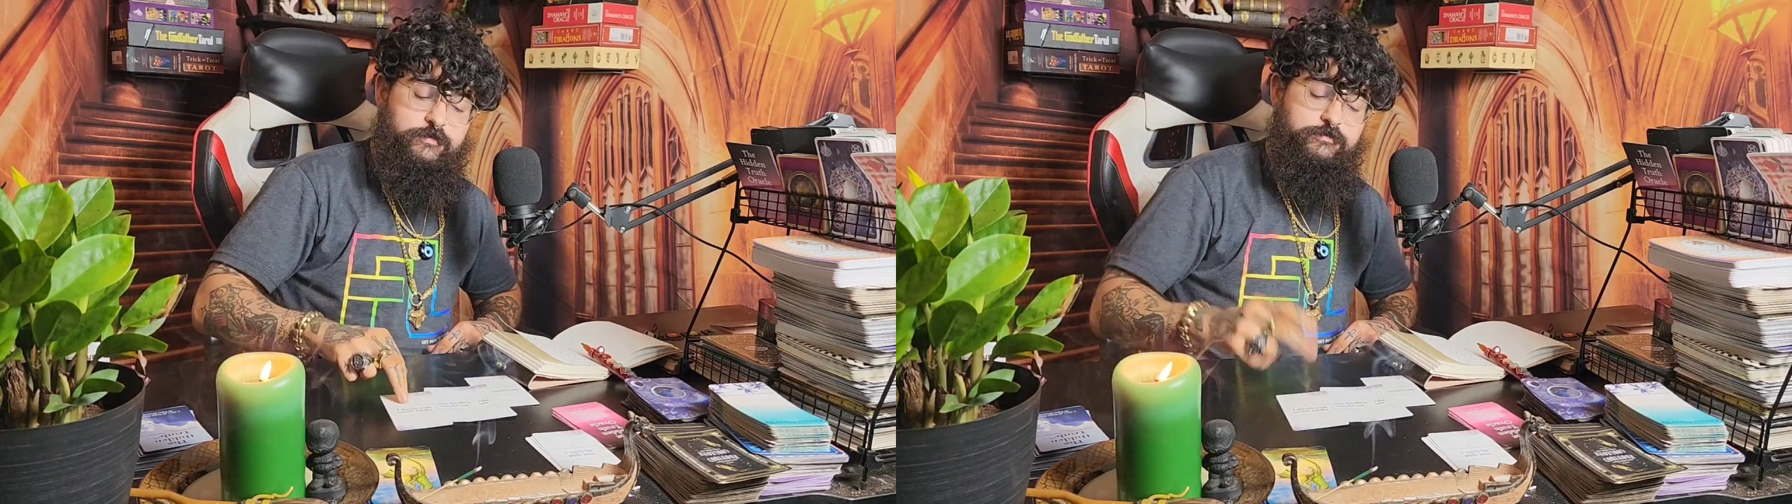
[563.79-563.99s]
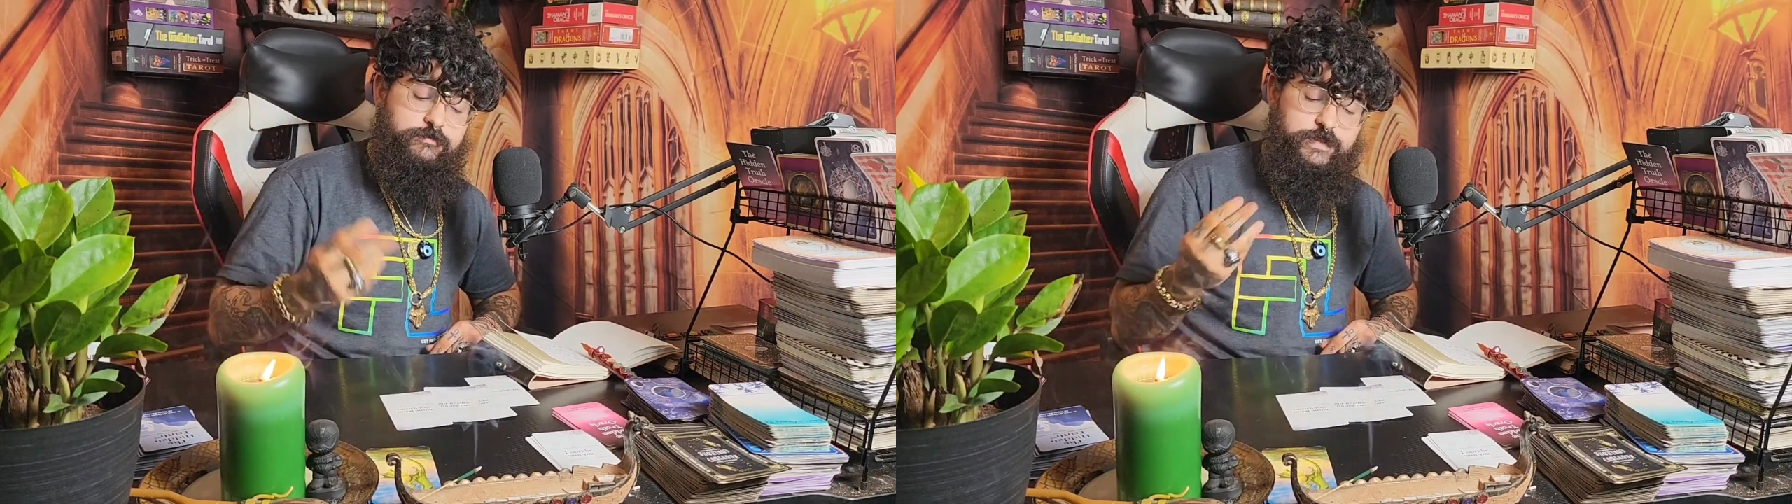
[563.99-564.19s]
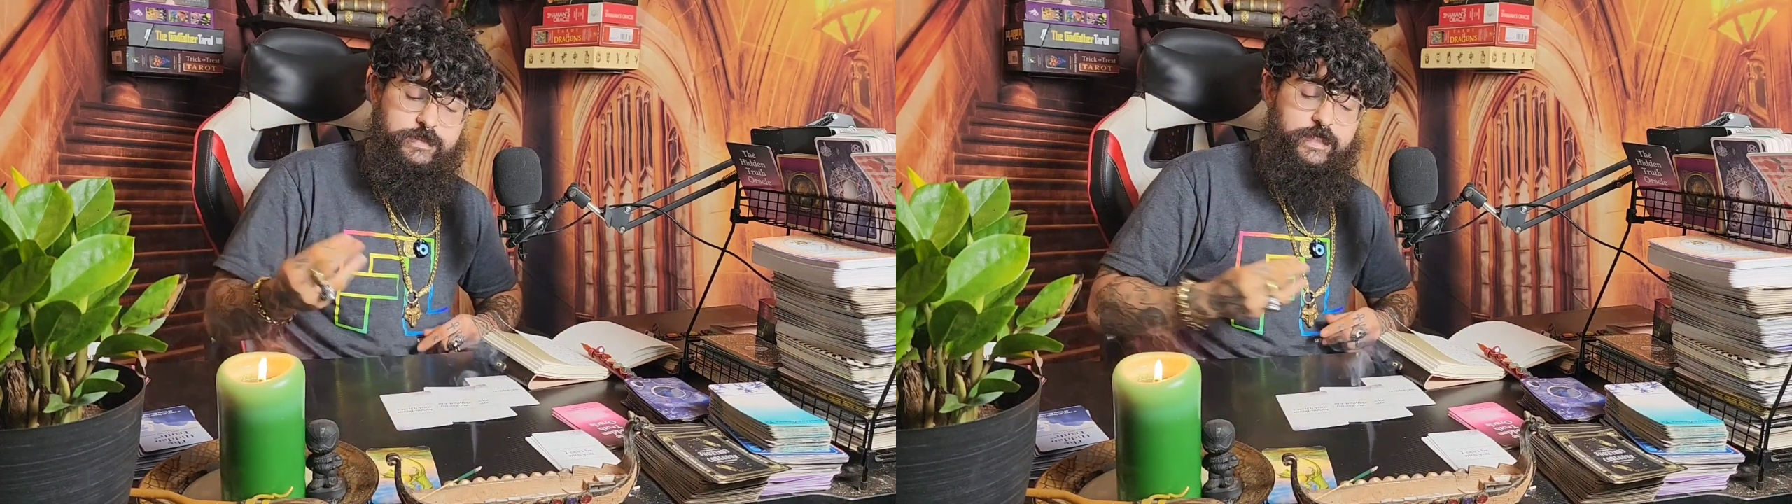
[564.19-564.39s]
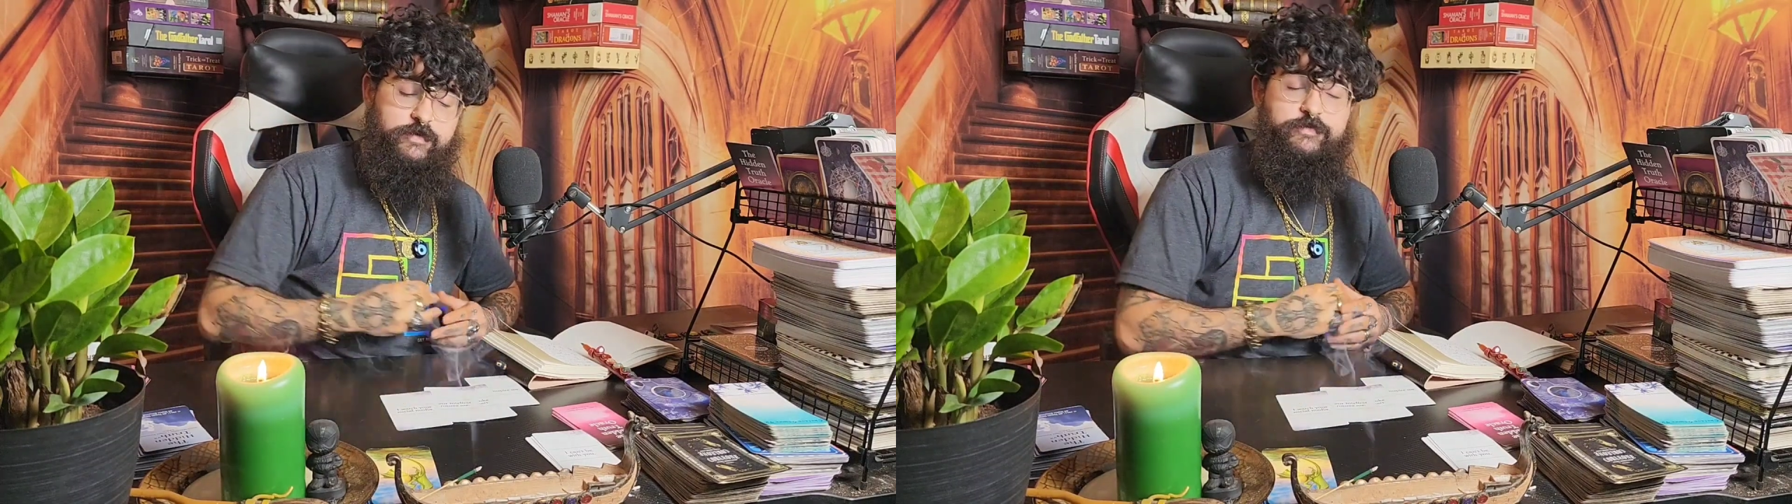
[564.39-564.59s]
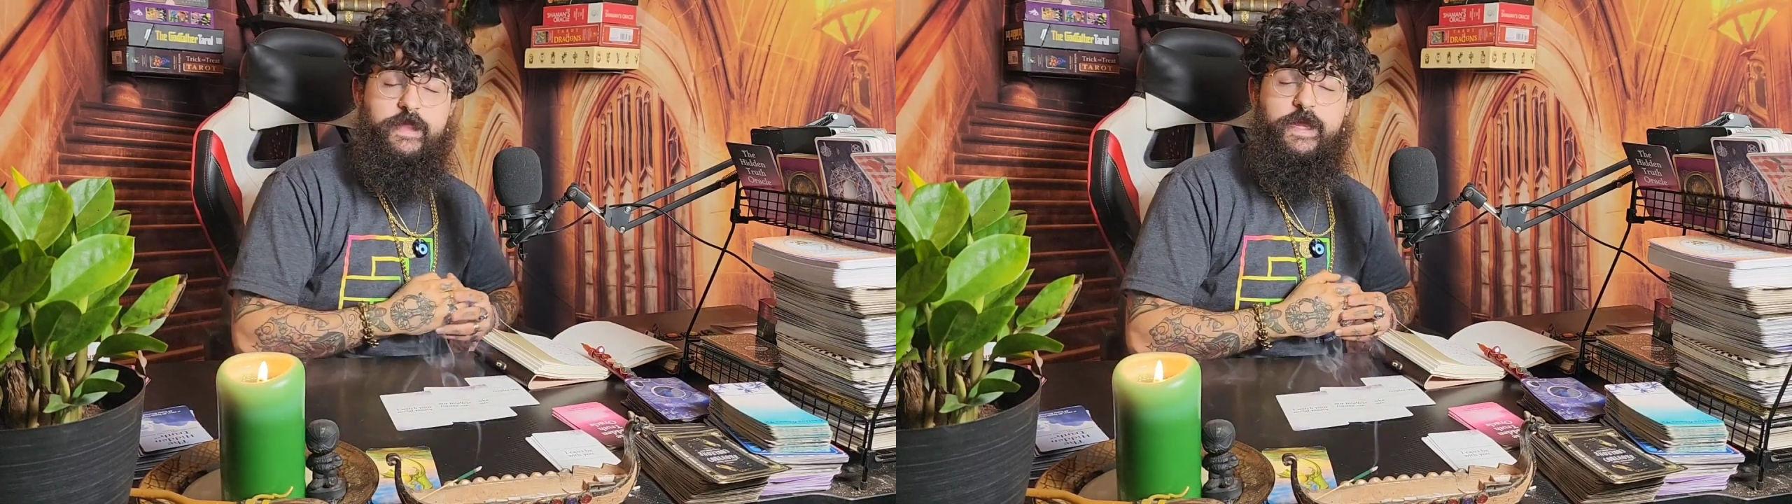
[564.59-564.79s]
to
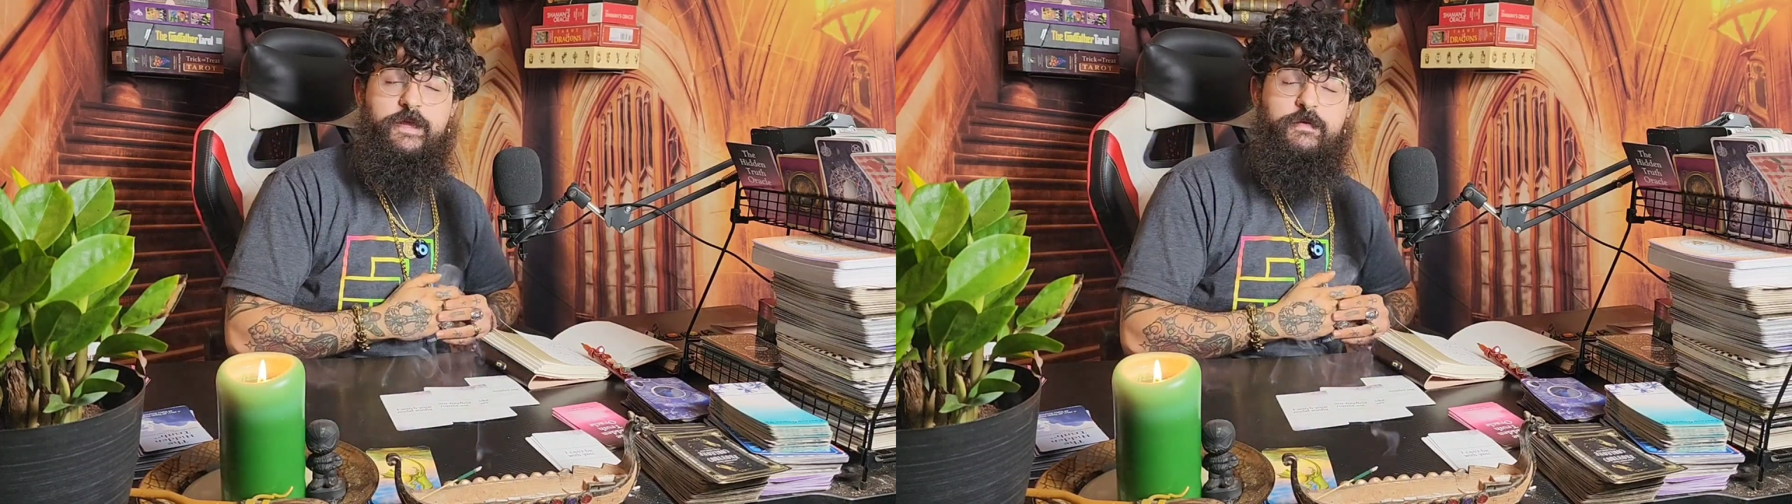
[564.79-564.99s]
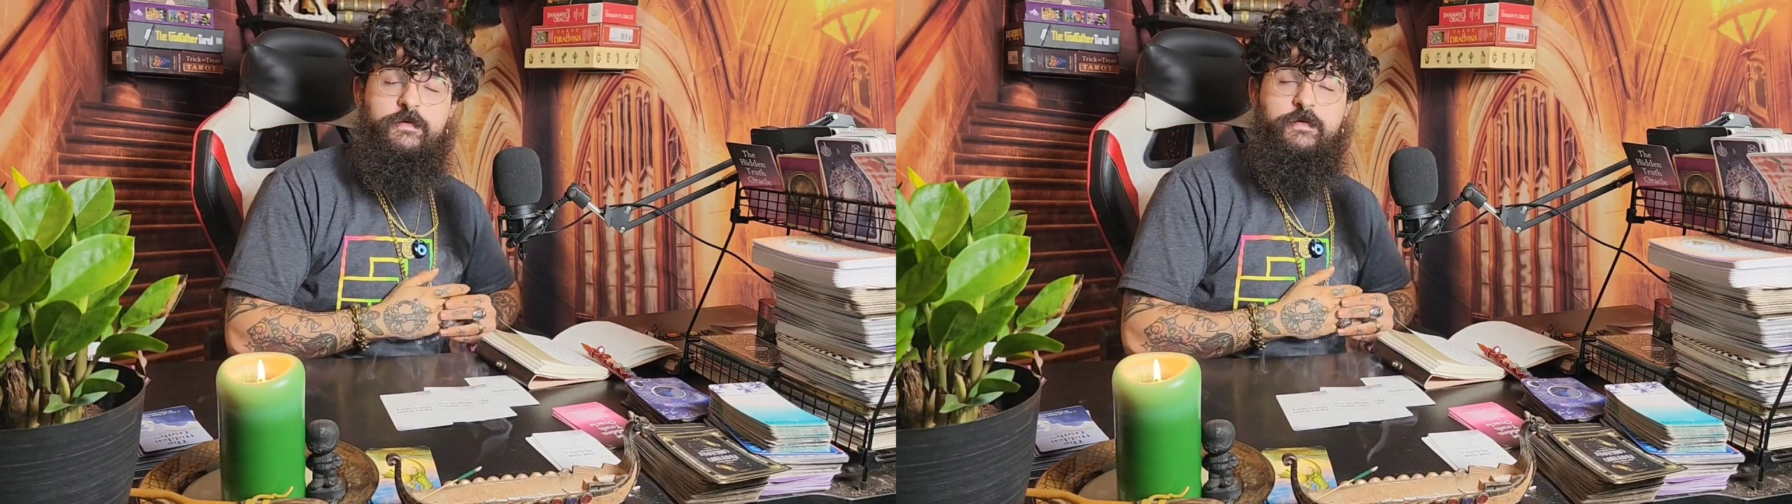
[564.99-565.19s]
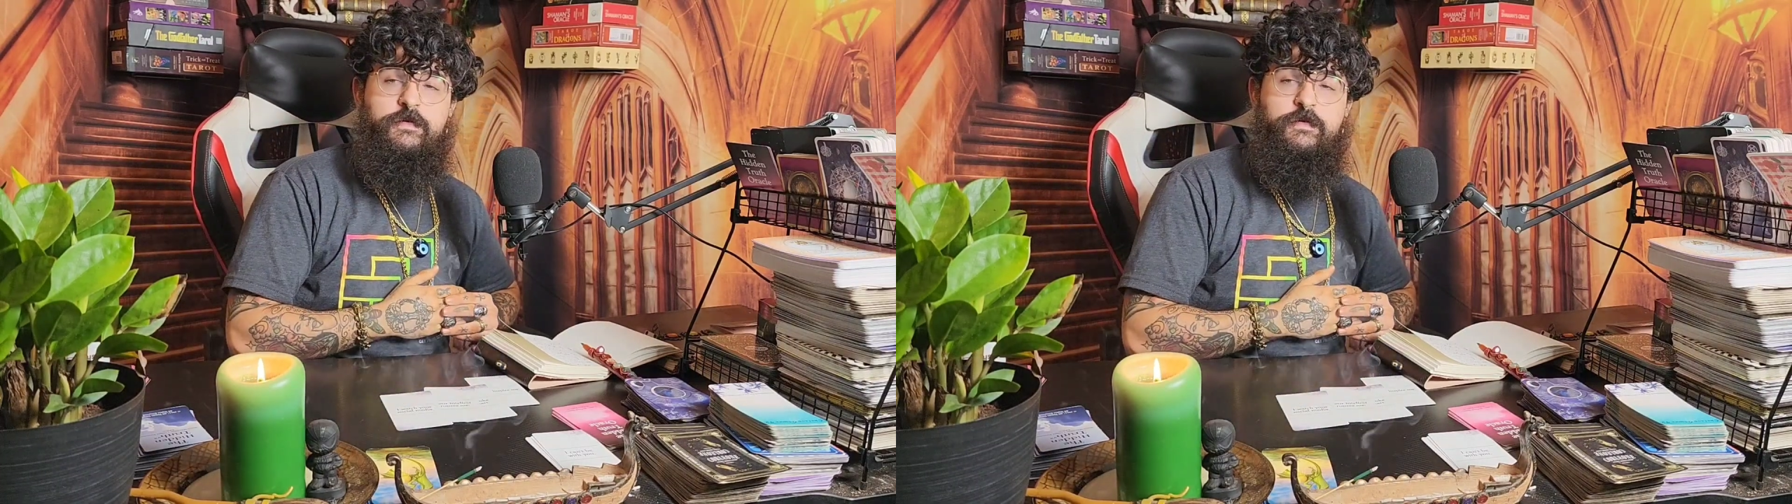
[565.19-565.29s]
see if they